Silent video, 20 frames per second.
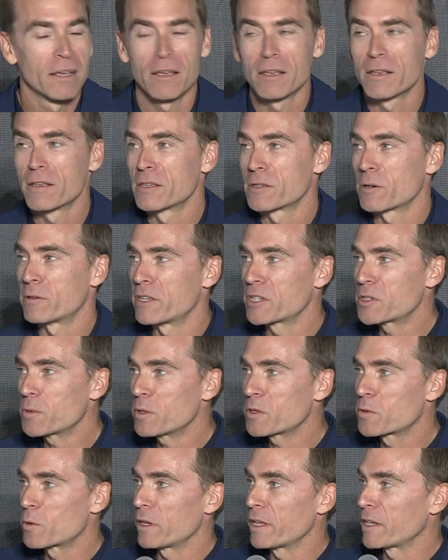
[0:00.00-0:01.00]
So this
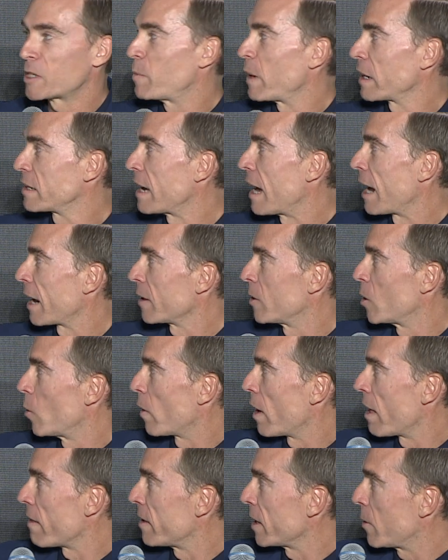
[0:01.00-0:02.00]
was really spectacular,
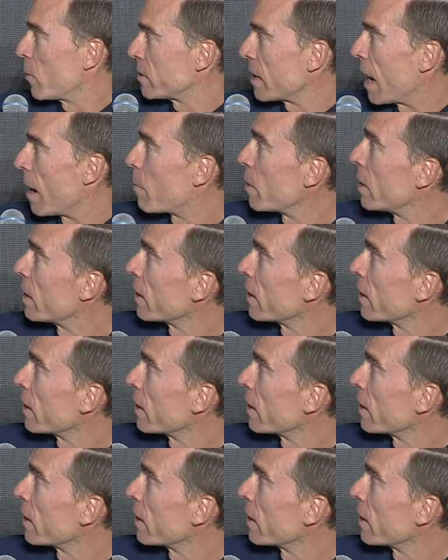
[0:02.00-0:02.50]
what I think was happening